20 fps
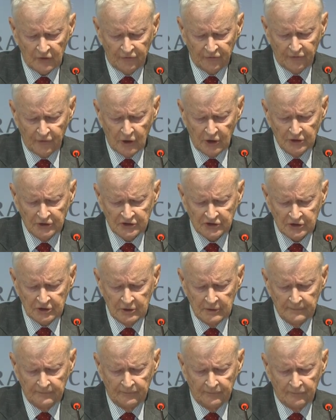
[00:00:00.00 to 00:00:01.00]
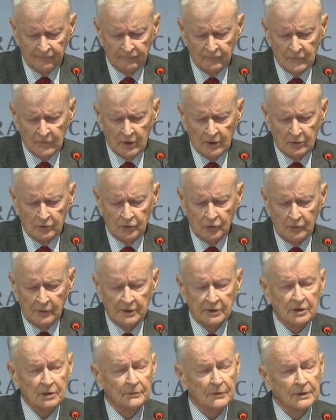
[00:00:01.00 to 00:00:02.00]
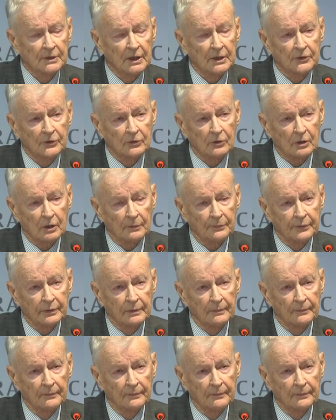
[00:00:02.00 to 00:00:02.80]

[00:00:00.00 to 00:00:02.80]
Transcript: first to intimidate Europe.